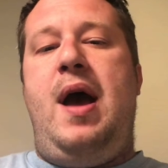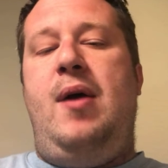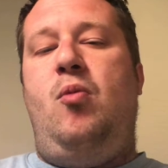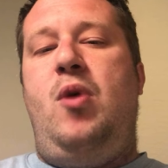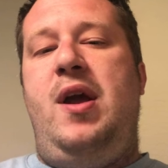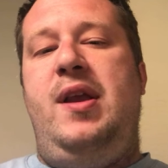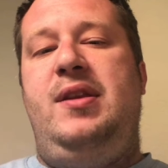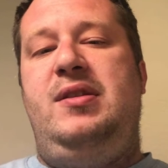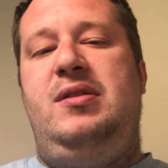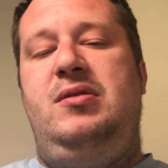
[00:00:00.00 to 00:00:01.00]
where
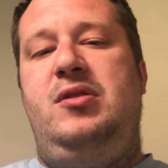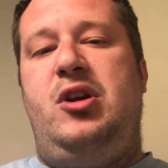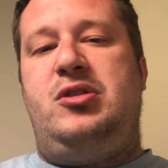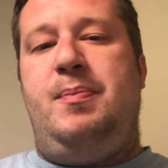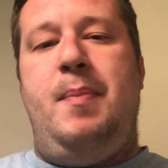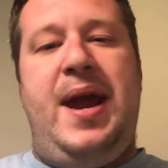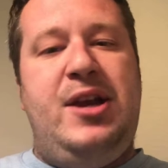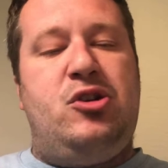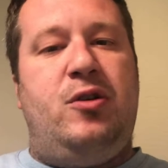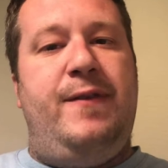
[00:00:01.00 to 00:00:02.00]
there's a
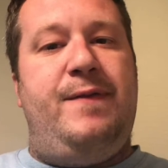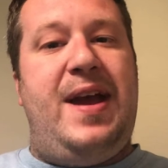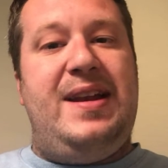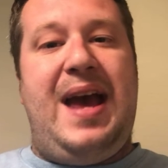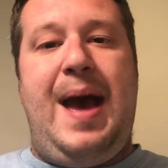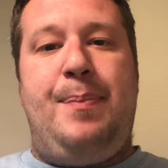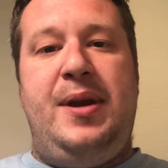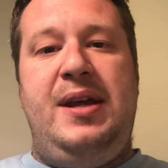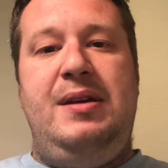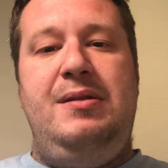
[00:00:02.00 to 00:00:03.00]
major event
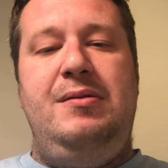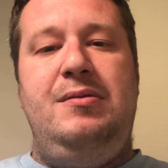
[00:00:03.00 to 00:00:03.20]
happening.